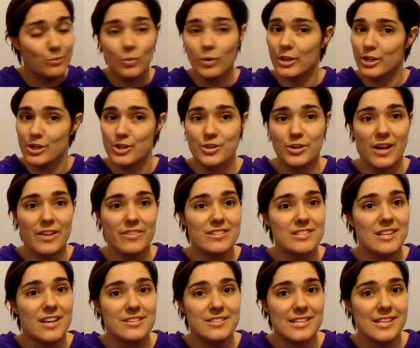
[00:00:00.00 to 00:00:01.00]
We're gonna try
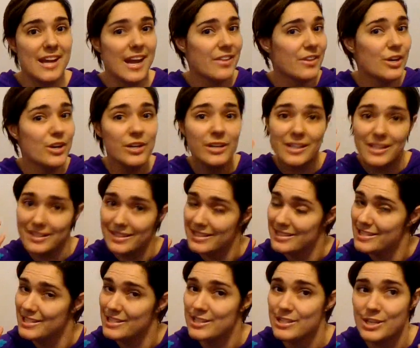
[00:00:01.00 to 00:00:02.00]
this out together.
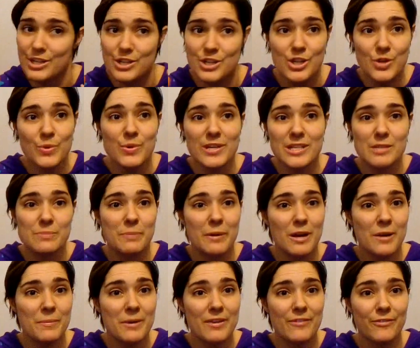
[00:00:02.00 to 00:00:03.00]
This is a new
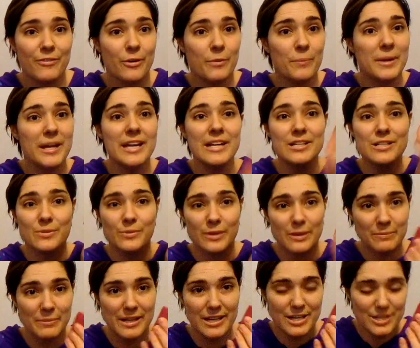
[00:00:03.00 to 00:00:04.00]
experiment for me. So what
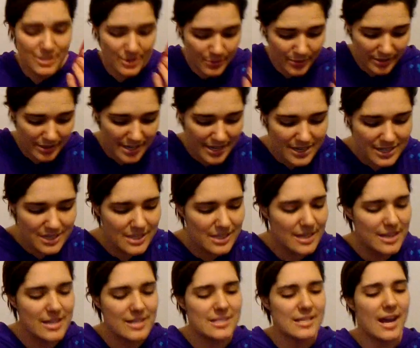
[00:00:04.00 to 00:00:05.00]
I'm gonna do with this
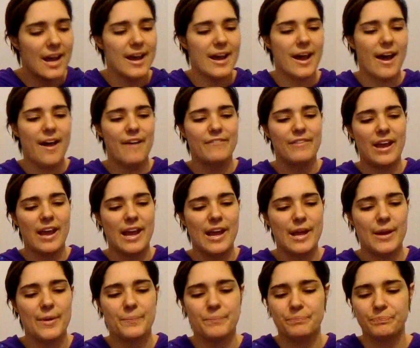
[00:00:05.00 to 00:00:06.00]
is I have
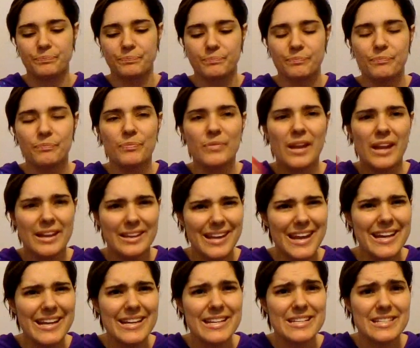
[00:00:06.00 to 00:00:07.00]
a
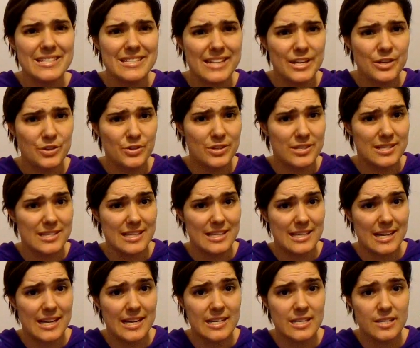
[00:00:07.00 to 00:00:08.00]
Naked Tender is the
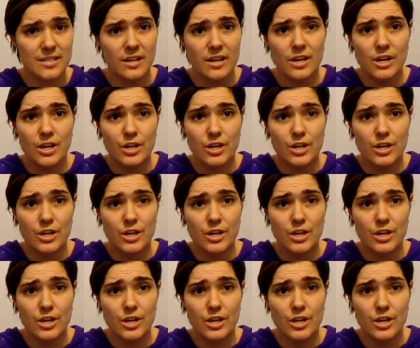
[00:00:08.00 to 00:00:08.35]
Night